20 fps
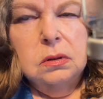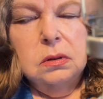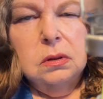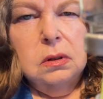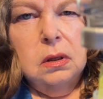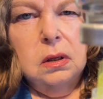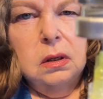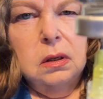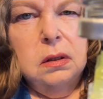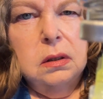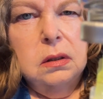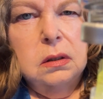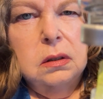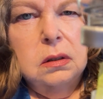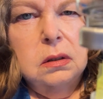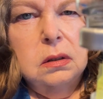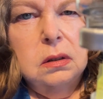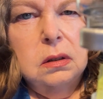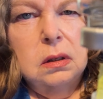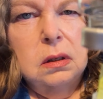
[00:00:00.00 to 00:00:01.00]
Okay,
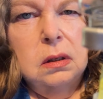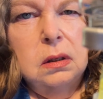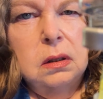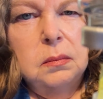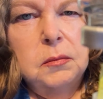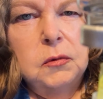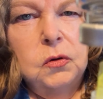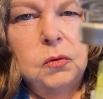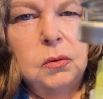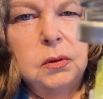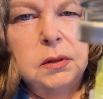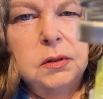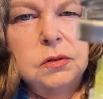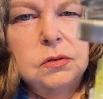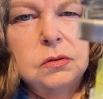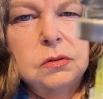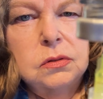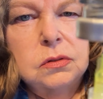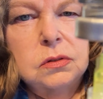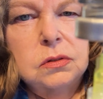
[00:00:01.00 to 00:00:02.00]
I am going
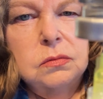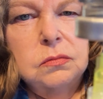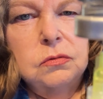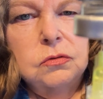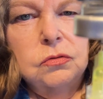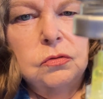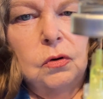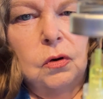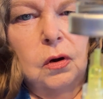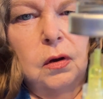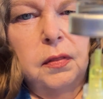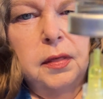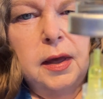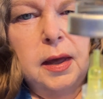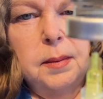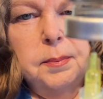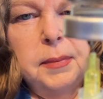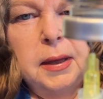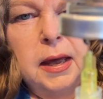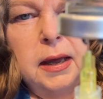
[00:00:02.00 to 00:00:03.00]
to draw
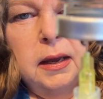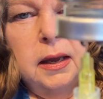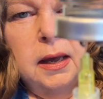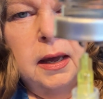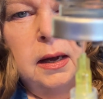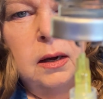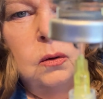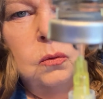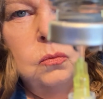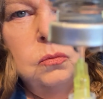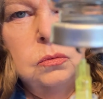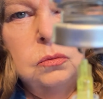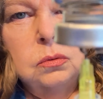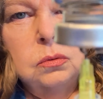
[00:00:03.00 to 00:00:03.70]
that back out.